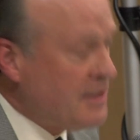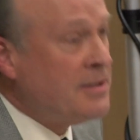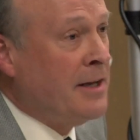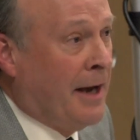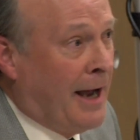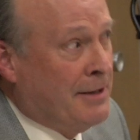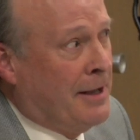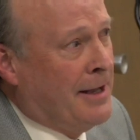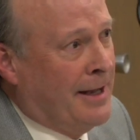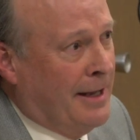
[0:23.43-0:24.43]

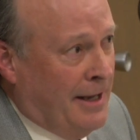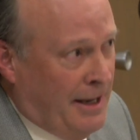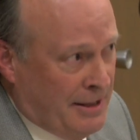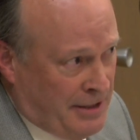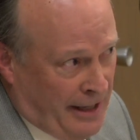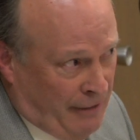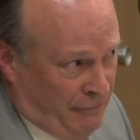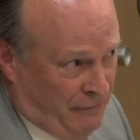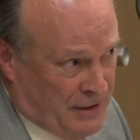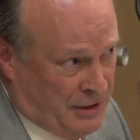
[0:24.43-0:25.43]
It's like a
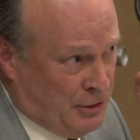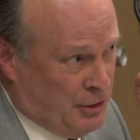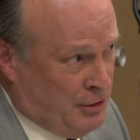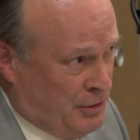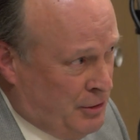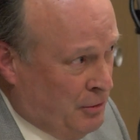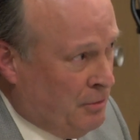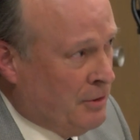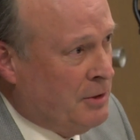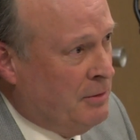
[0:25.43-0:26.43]
physics
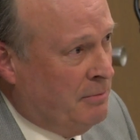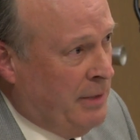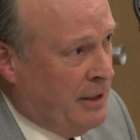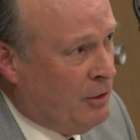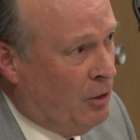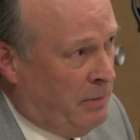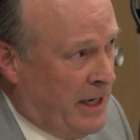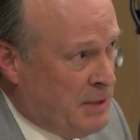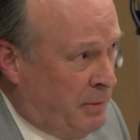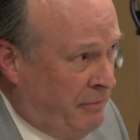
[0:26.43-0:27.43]
student being told
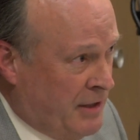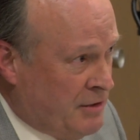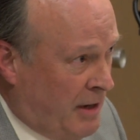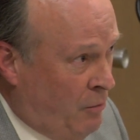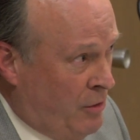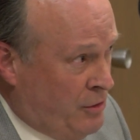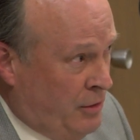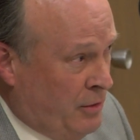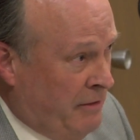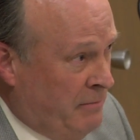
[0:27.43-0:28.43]
by his professor, I want you
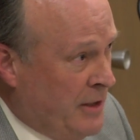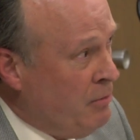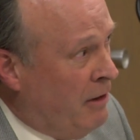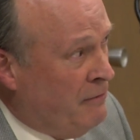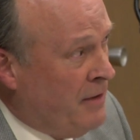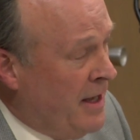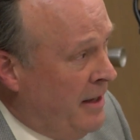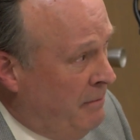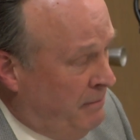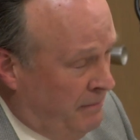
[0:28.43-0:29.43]
to give me 12
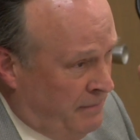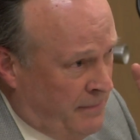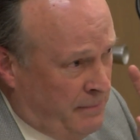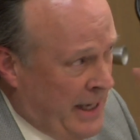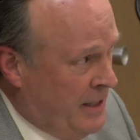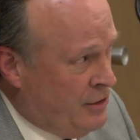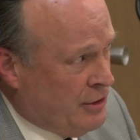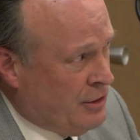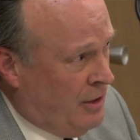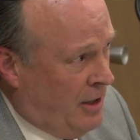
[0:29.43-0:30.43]

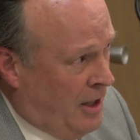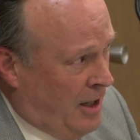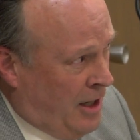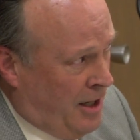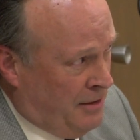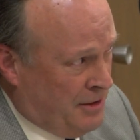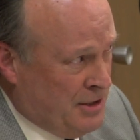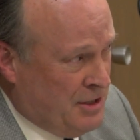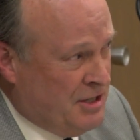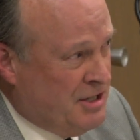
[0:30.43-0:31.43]
pages
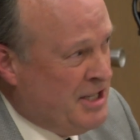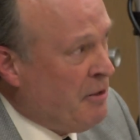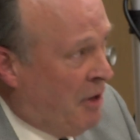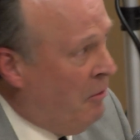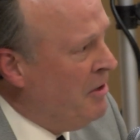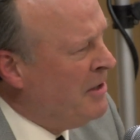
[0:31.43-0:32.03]
on zero.